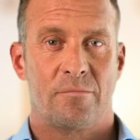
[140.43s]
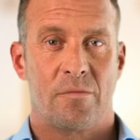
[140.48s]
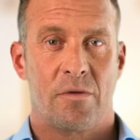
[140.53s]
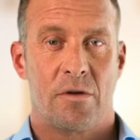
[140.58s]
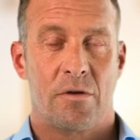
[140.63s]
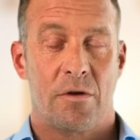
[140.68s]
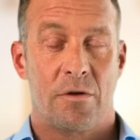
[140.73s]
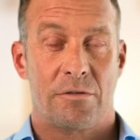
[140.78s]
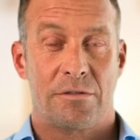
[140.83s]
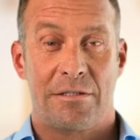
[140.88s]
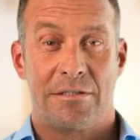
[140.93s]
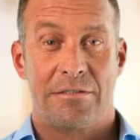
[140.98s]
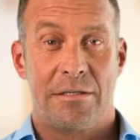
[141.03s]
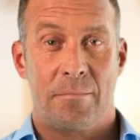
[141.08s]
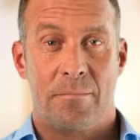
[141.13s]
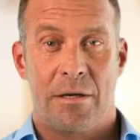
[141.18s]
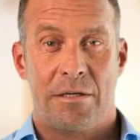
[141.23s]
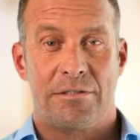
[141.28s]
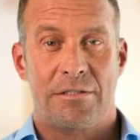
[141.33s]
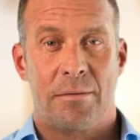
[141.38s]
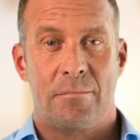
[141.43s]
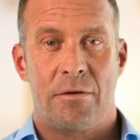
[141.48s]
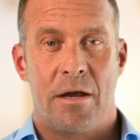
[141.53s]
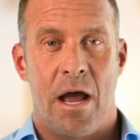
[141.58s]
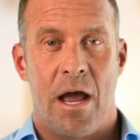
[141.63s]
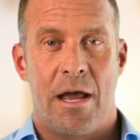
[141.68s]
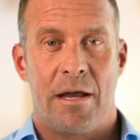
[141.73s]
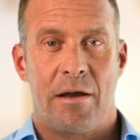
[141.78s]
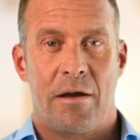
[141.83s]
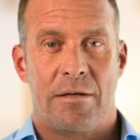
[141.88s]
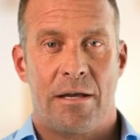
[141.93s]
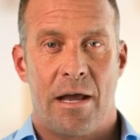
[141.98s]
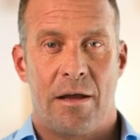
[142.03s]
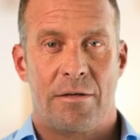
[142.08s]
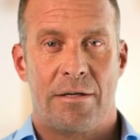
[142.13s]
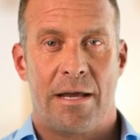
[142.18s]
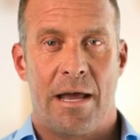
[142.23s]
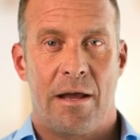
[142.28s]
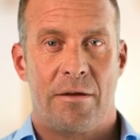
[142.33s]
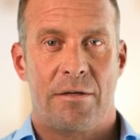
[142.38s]
Here's a step-by-step guide on how
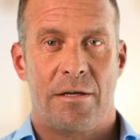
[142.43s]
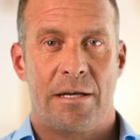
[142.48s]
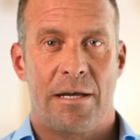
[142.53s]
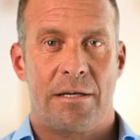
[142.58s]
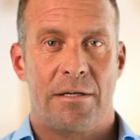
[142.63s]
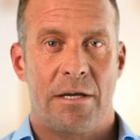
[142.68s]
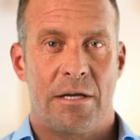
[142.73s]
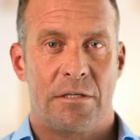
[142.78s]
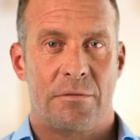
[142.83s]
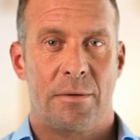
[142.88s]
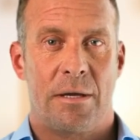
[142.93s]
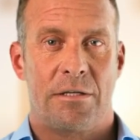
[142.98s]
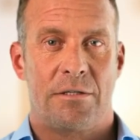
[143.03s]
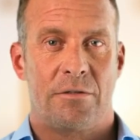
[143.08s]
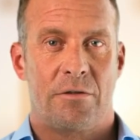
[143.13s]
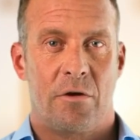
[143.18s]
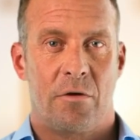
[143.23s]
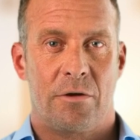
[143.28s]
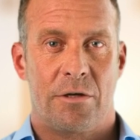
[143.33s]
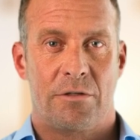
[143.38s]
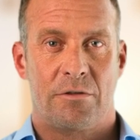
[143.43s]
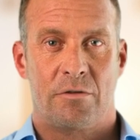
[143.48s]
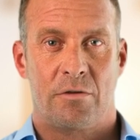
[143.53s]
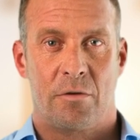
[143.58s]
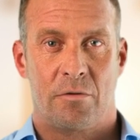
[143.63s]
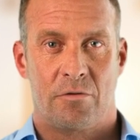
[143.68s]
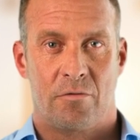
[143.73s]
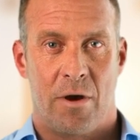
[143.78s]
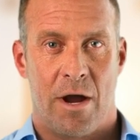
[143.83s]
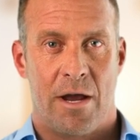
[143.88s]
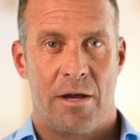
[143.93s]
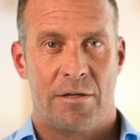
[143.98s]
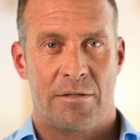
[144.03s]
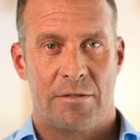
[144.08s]
to calculate the expected earnings growth rate.